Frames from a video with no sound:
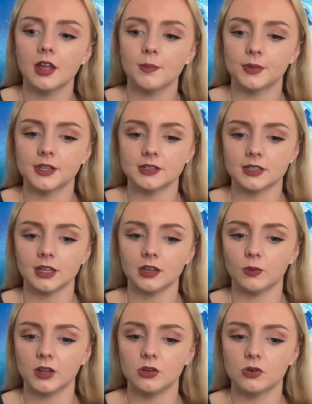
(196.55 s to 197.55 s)
but there's something
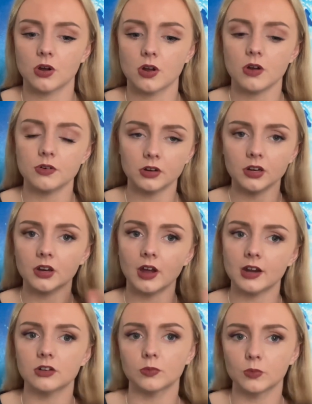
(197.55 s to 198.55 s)
where you go oh no no i
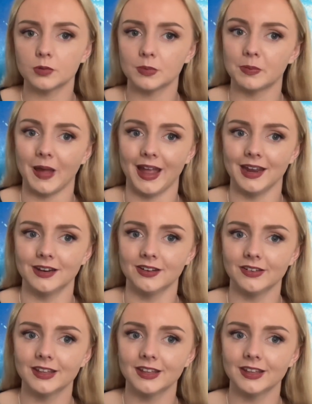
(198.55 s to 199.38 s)
don't want to be paid